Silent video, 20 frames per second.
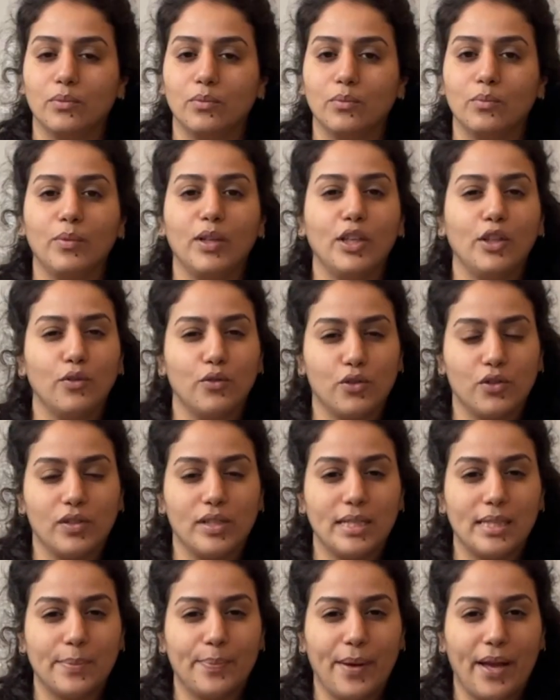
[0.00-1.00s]
We
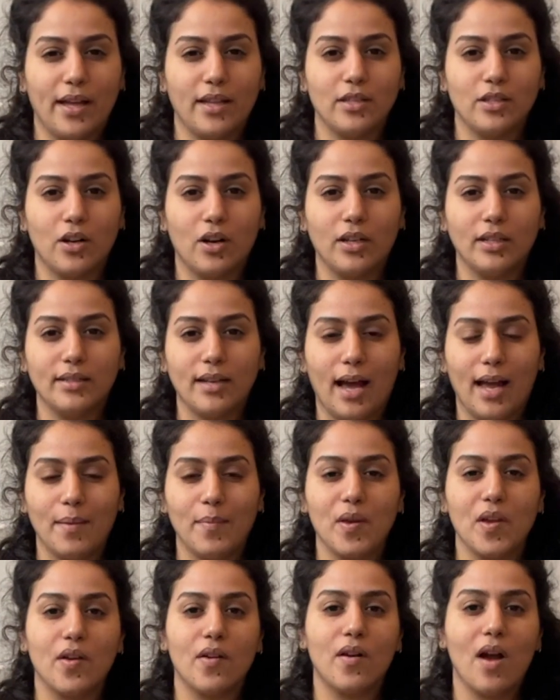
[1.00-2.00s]
usually spend our
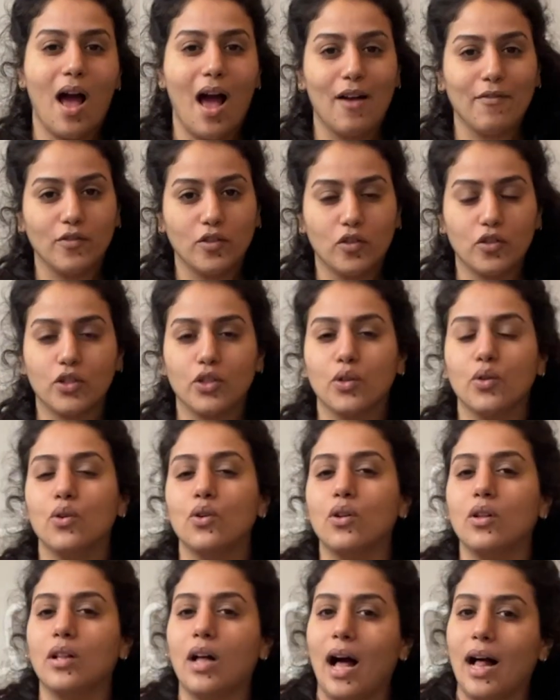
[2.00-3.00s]
time here after
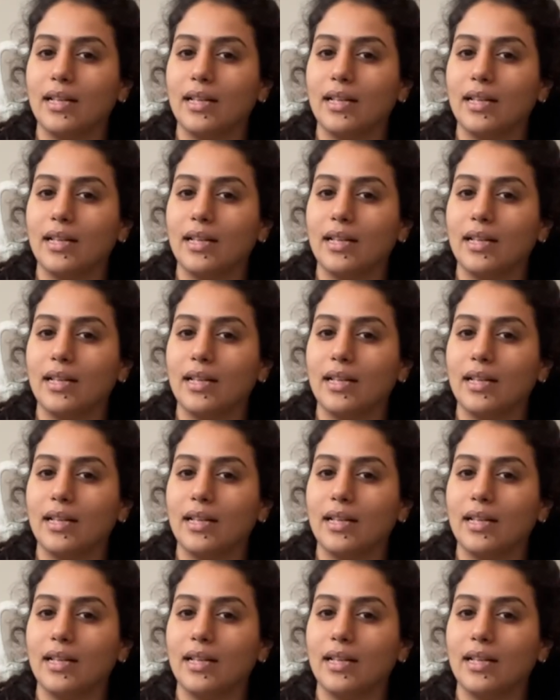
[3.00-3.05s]
school.